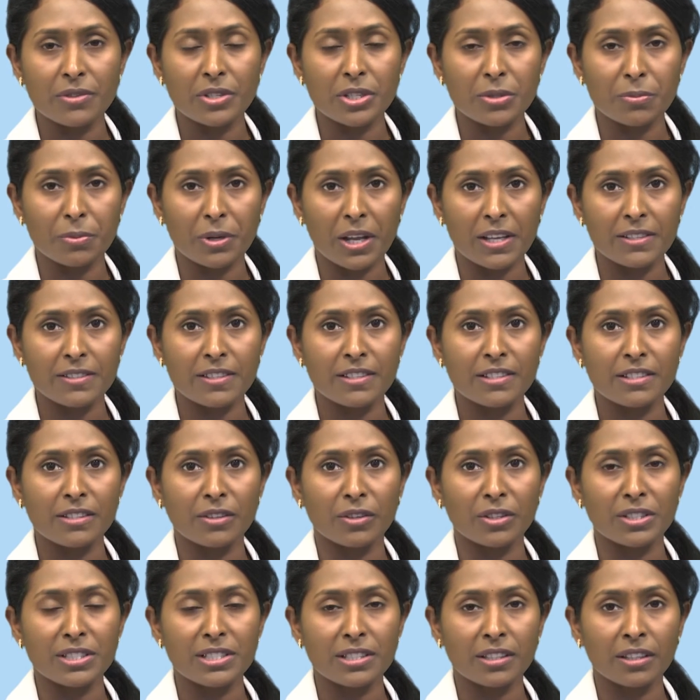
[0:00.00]
which are present
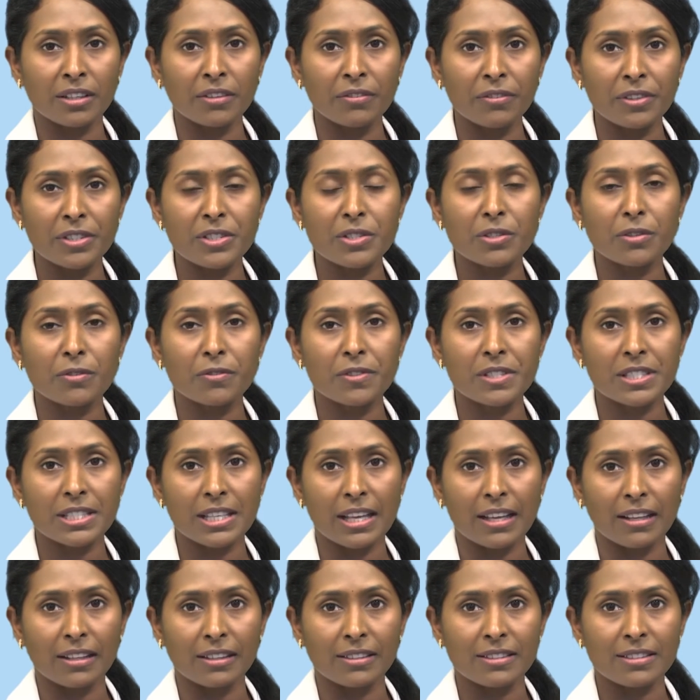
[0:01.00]
on surface of
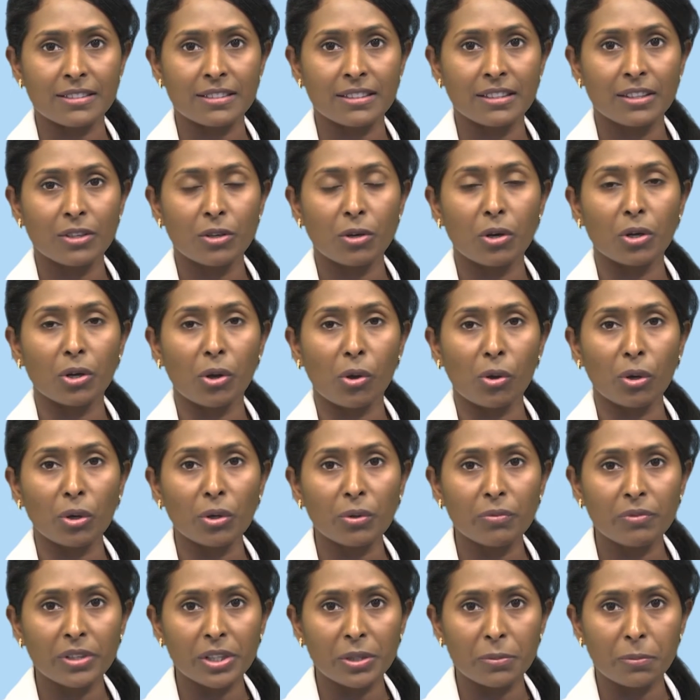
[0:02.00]
cells on all
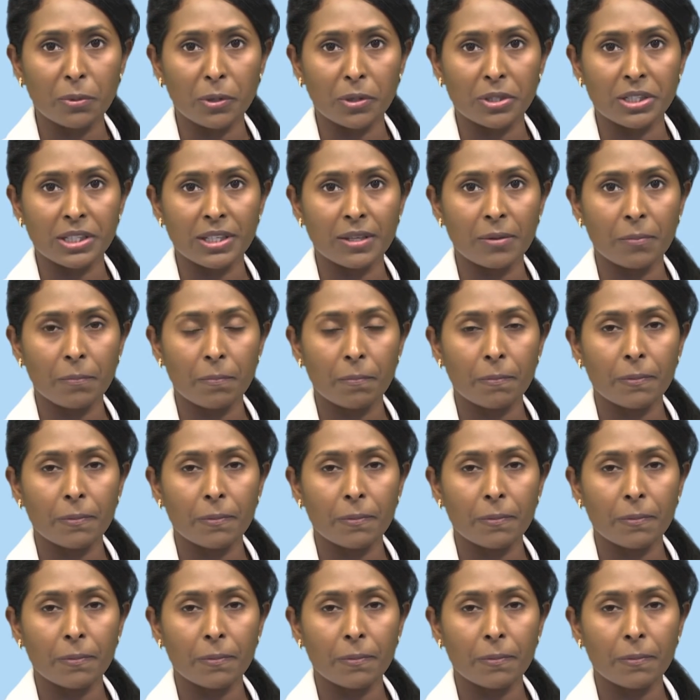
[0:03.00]
over the body.